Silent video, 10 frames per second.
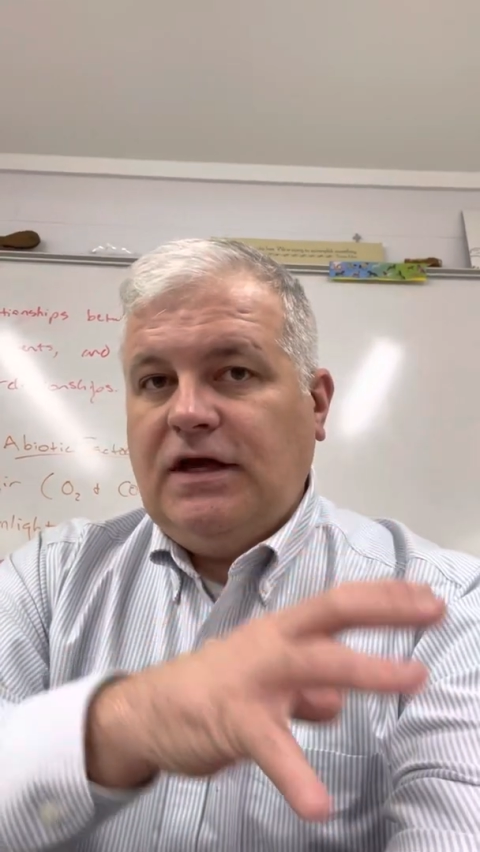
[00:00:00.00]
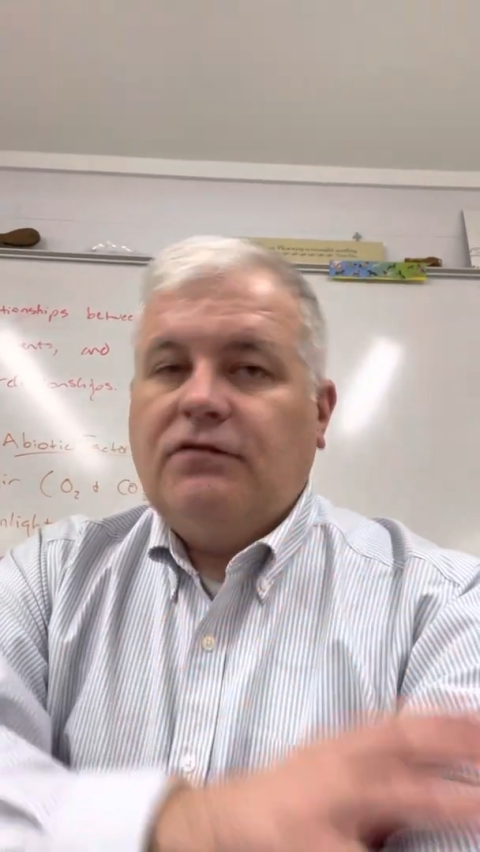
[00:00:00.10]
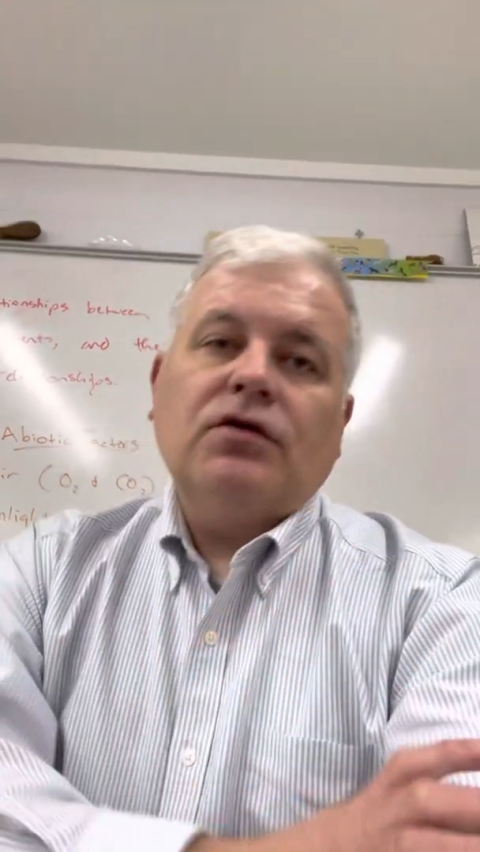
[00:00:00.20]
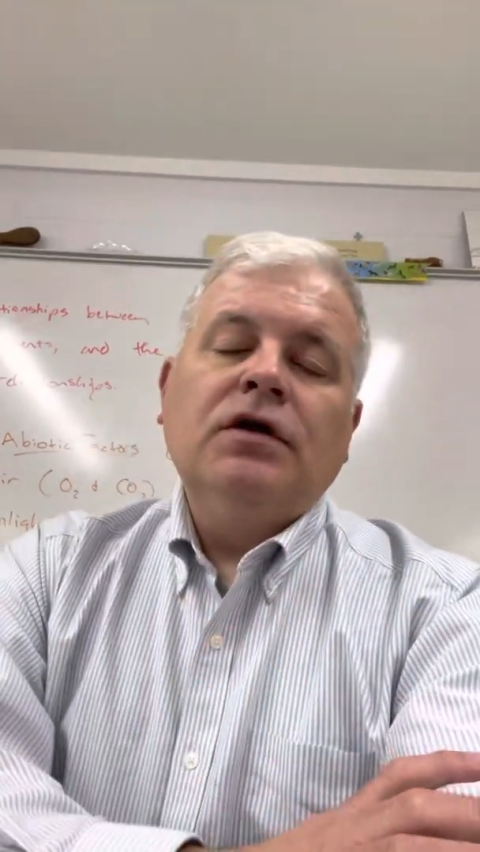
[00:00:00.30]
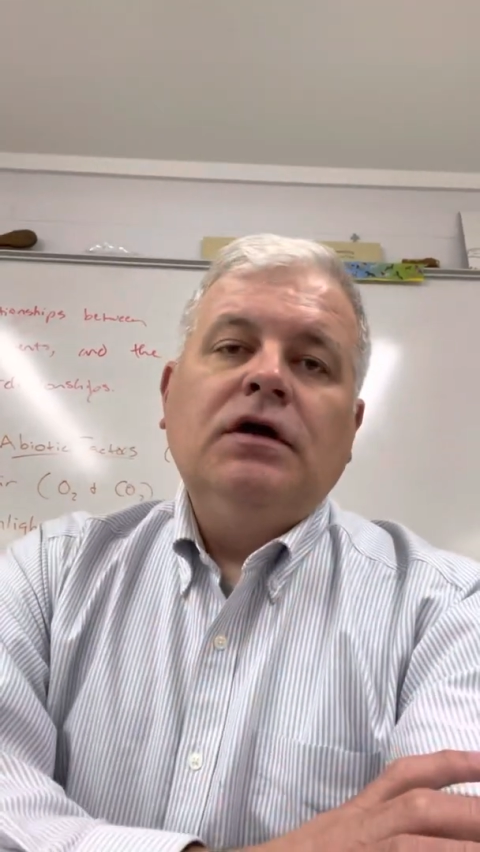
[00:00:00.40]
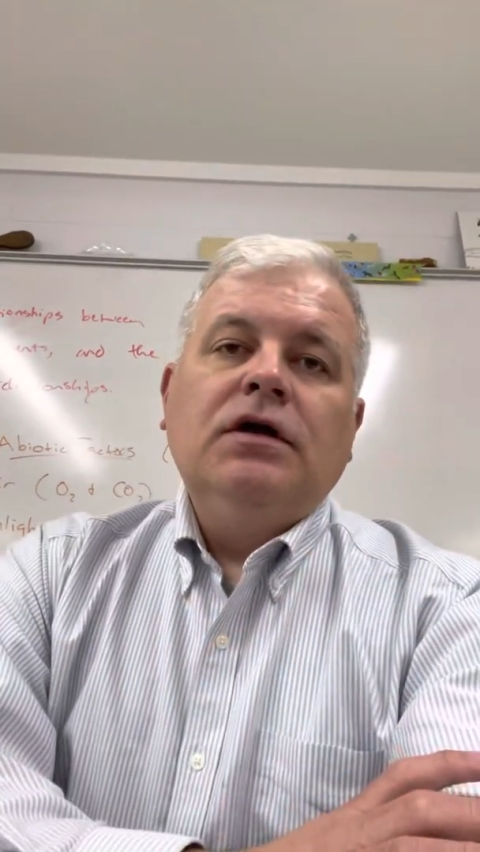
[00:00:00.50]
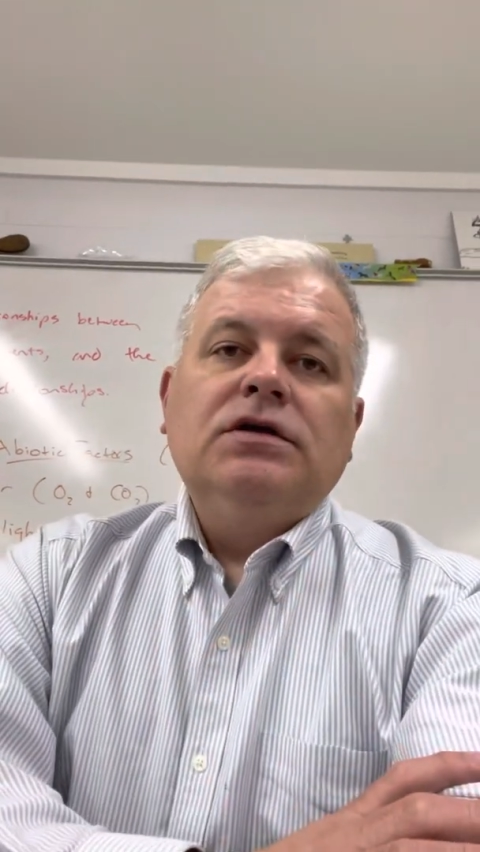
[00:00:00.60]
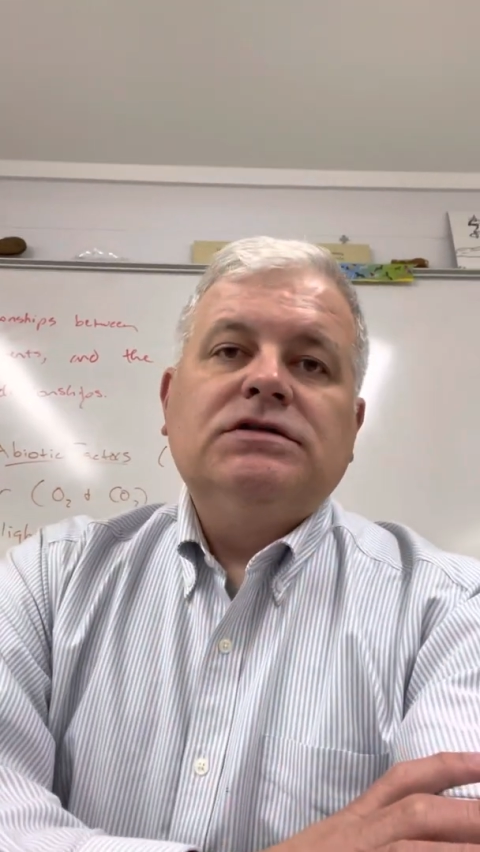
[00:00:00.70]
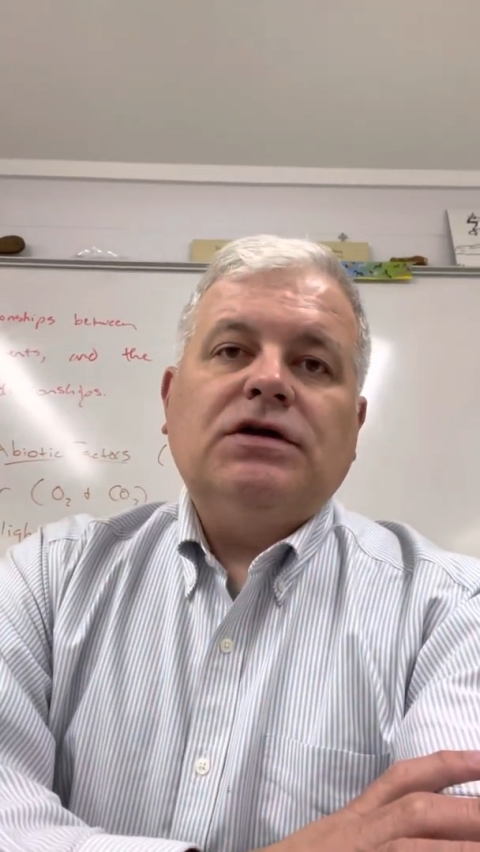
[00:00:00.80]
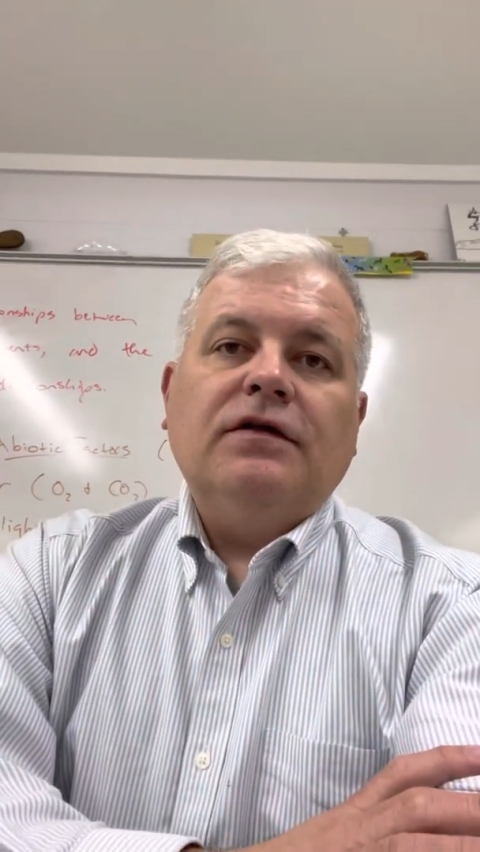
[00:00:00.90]
together
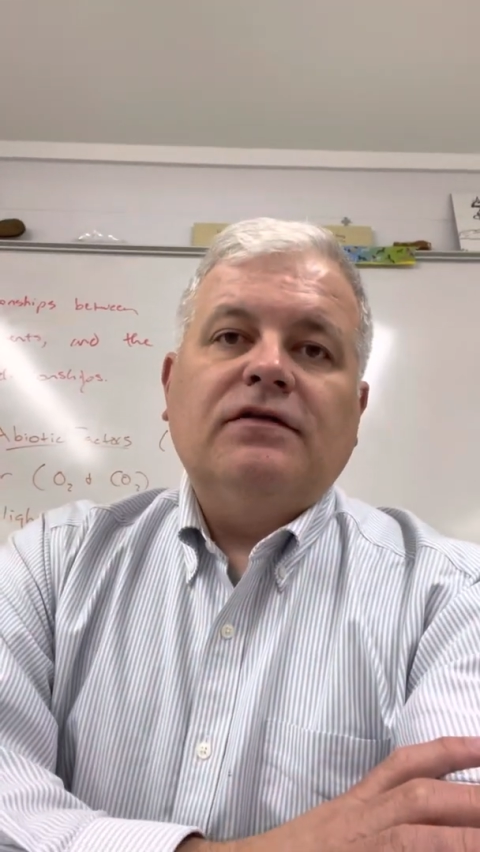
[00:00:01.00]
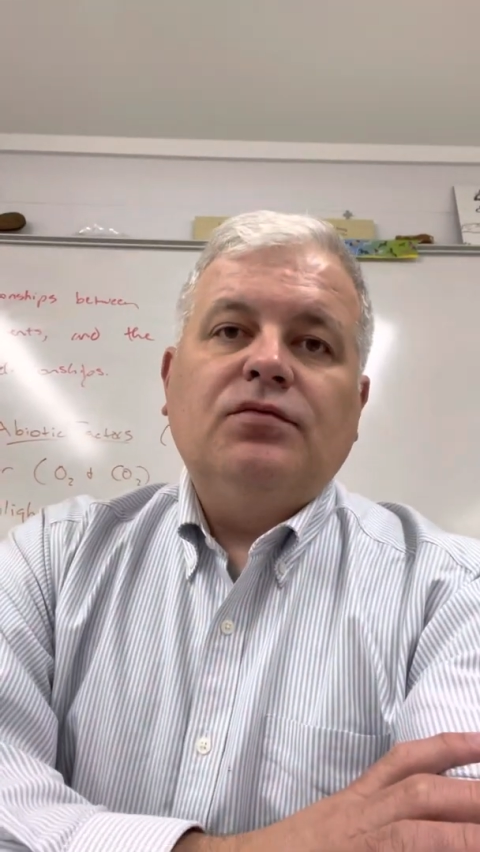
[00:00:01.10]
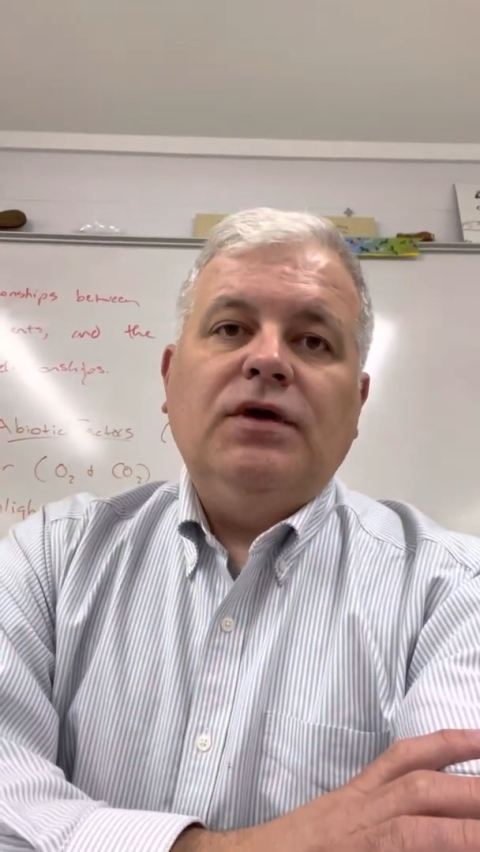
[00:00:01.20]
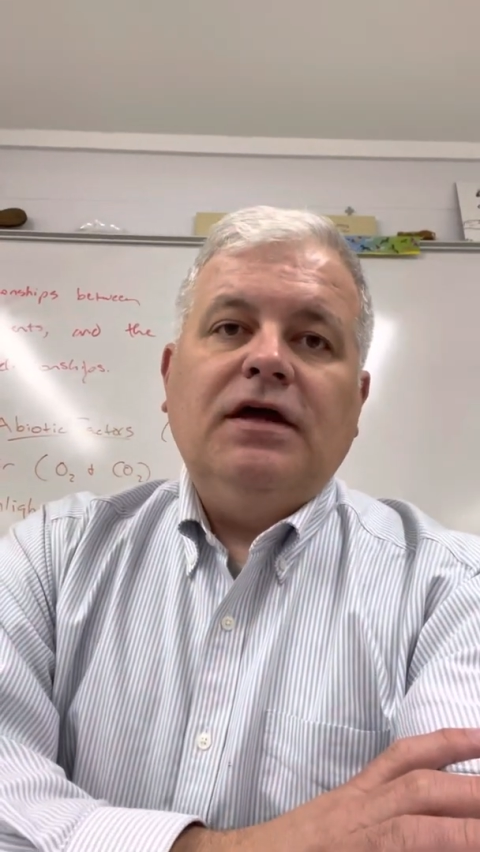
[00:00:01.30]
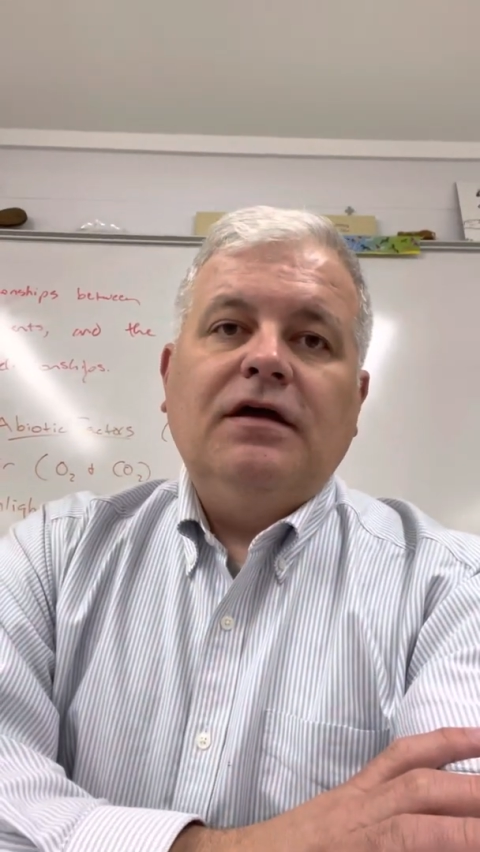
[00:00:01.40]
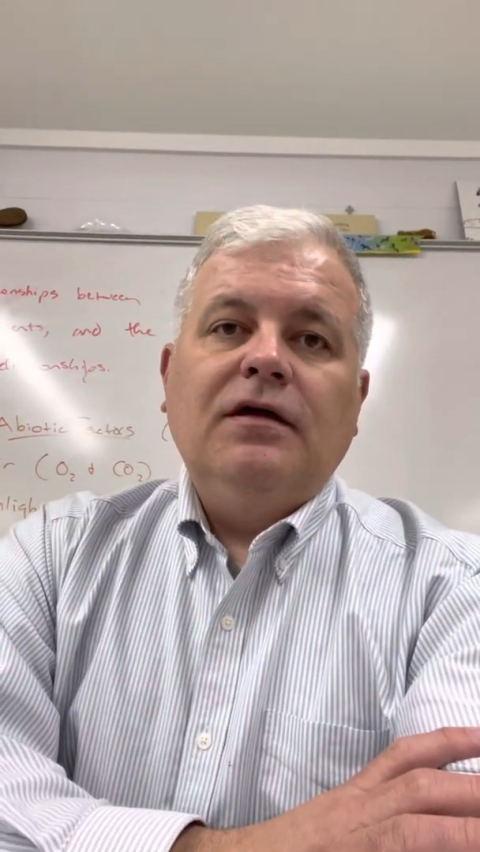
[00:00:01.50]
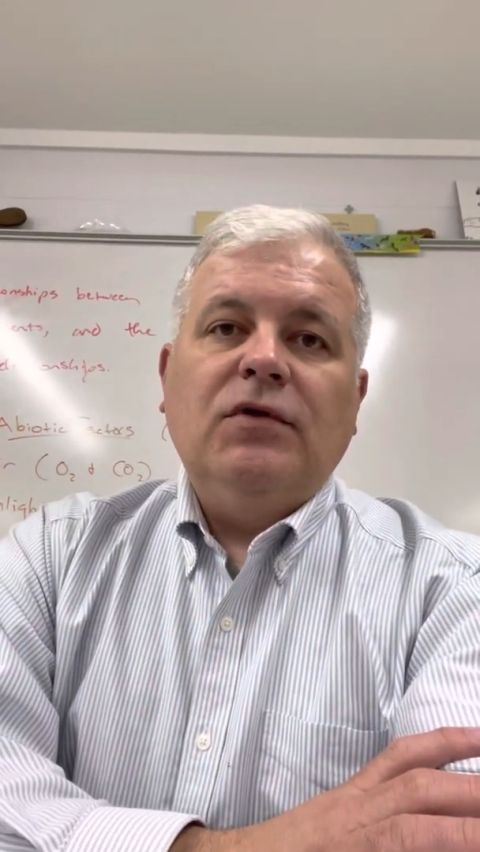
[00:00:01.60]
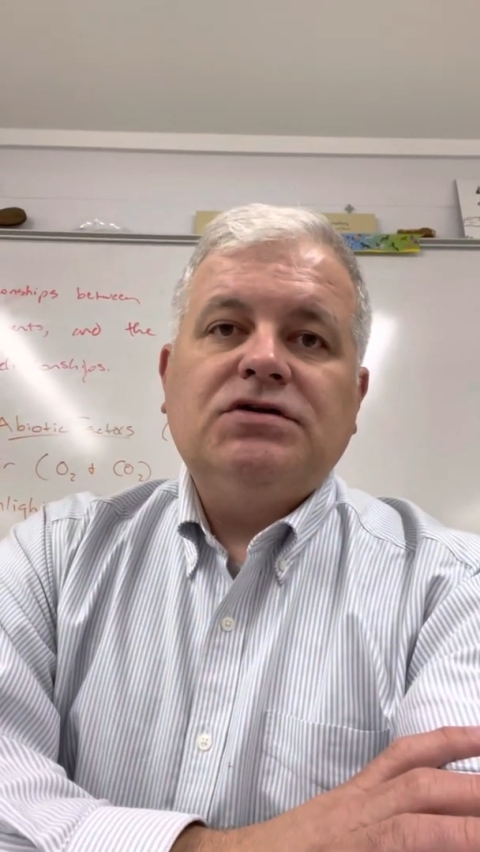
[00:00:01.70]
starting this week.